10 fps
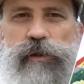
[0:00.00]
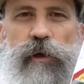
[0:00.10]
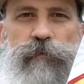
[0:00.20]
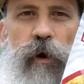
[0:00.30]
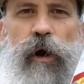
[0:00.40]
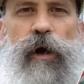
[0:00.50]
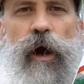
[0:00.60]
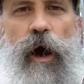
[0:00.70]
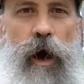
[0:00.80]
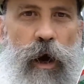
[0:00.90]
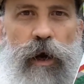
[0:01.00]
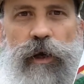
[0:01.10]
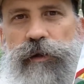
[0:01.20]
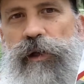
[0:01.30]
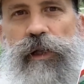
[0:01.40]
so far are
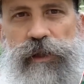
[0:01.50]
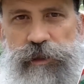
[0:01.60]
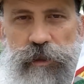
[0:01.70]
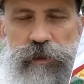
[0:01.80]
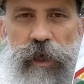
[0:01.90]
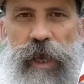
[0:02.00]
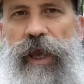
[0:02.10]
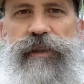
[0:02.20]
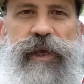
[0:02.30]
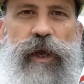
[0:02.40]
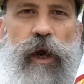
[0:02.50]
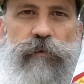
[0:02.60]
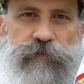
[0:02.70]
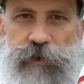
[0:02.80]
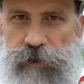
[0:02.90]
delicious and they are
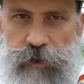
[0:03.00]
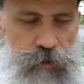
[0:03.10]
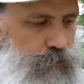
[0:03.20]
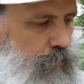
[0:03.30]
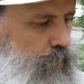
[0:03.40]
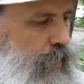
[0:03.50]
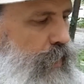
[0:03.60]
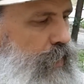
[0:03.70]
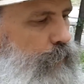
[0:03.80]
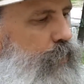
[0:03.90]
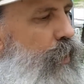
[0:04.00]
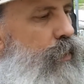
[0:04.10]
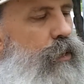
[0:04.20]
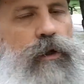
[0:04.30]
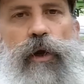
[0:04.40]
filling. And I'm
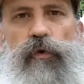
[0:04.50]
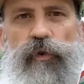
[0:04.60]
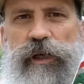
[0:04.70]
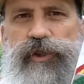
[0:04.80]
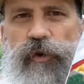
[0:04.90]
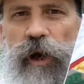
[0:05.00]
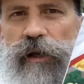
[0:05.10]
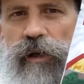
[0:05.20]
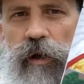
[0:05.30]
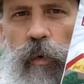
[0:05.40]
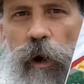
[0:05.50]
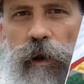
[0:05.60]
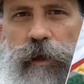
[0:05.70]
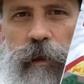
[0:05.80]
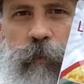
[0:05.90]
talking restaurant
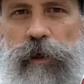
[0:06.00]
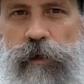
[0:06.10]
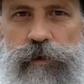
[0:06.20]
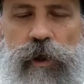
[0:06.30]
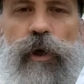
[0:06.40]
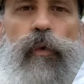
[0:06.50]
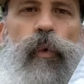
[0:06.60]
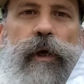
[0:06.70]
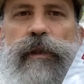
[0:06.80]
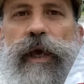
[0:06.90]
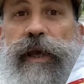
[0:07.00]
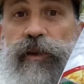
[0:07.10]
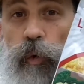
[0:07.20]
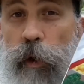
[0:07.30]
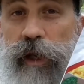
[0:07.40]
quality meals with a
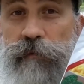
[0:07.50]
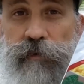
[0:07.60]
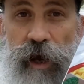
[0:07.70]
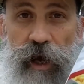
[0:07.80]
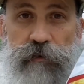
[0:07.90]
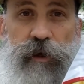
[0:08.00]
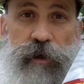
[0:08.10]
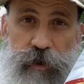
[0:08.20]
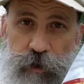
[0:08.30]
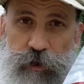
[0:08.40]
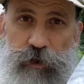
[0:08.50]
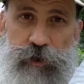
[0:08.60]
25 year